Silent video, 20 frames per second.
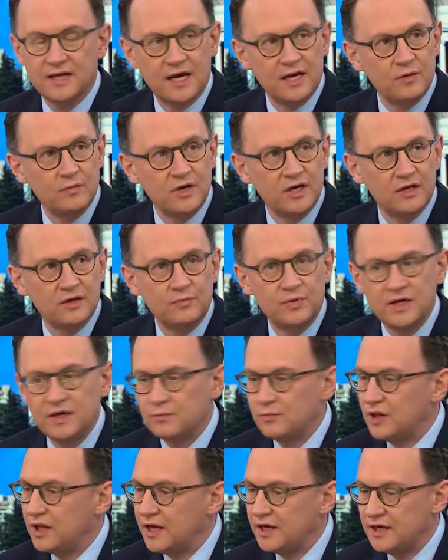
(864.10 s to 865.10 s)
enemy of the
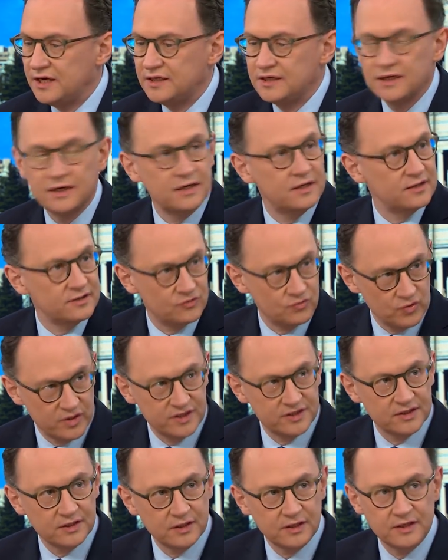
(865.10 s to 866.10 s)
people, and he did it as
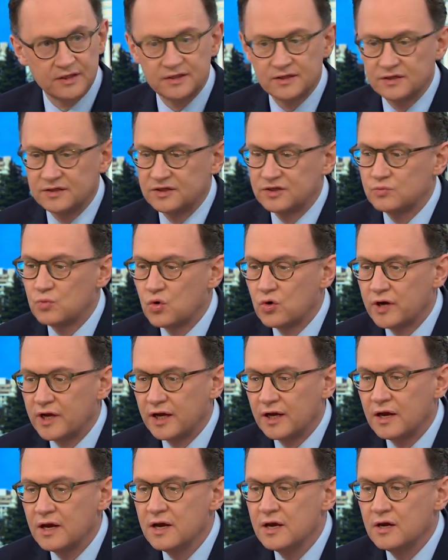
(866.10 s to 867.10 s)
recently as this
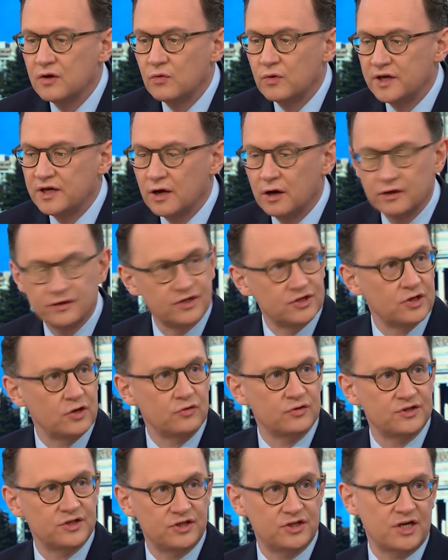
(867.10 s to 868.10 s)
morning when he
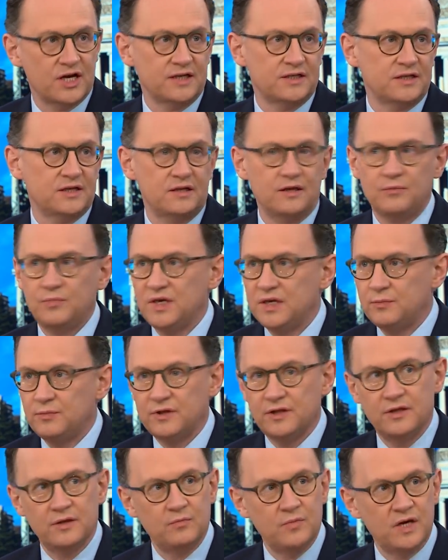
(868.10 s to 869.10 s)
also suggested that
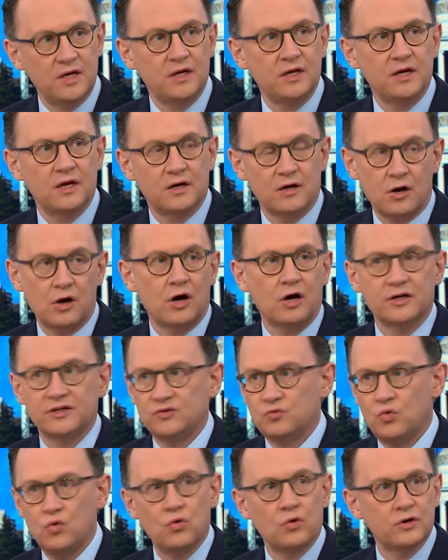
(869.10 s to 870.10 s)
people in the media
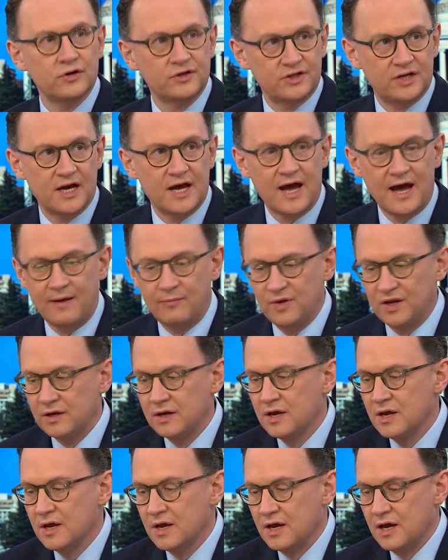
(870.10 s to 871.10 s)
cause wars to happen,
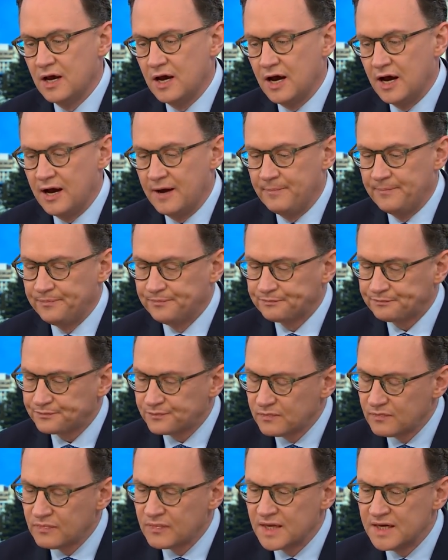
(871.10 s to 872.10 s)

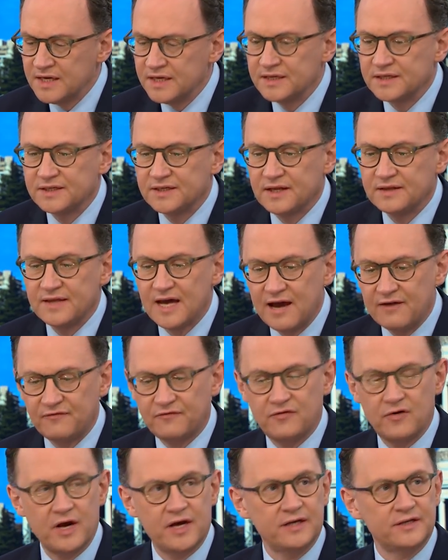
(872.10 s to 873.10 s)
is that that
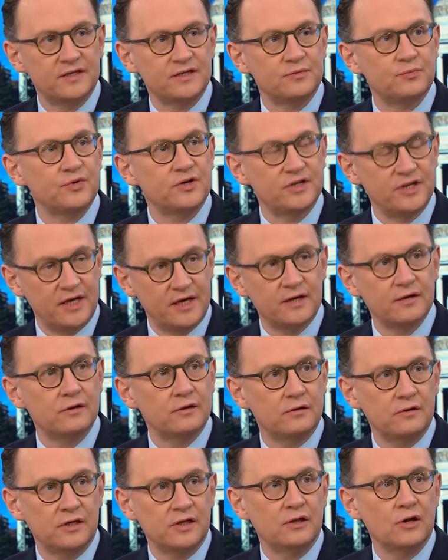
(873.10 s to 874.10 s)
phrase is
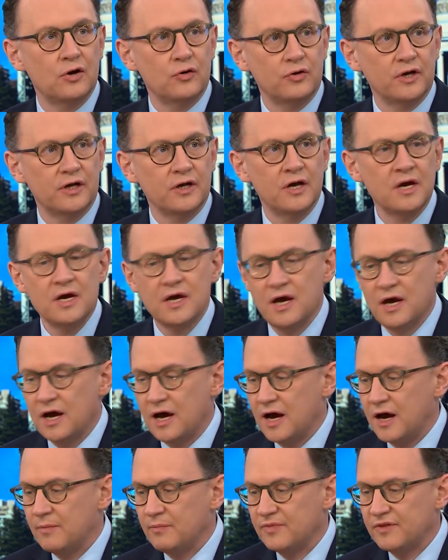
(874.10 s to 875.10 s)
particularly loaded.
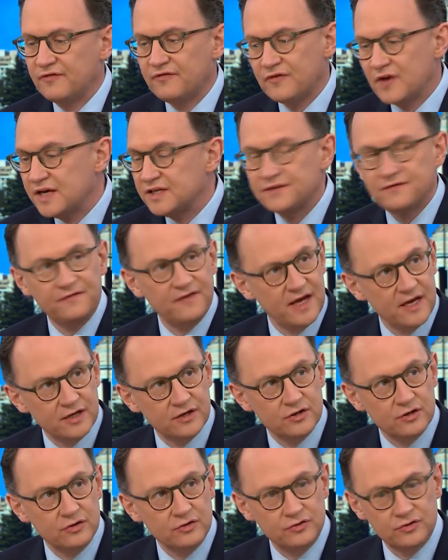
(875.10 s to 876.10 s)
The phrase fake
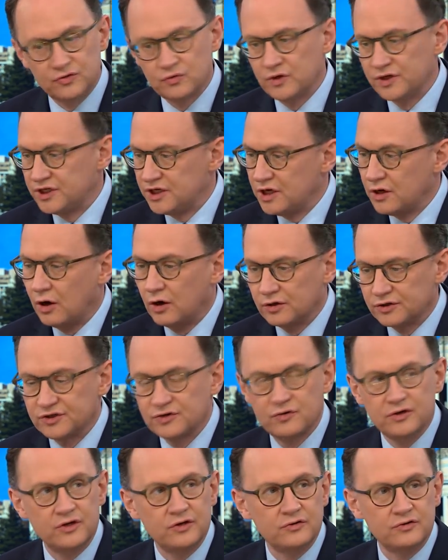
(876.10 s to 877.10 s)
news, which he
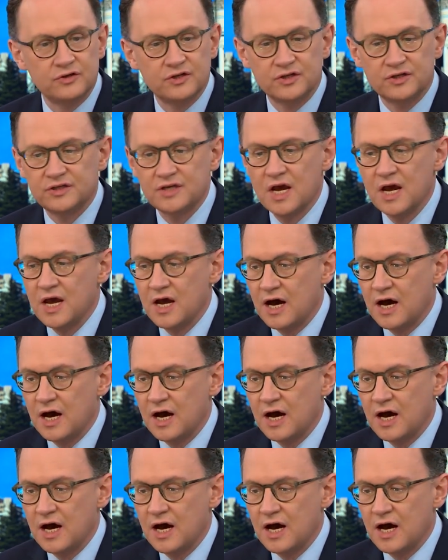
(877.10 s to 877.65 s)
also uses,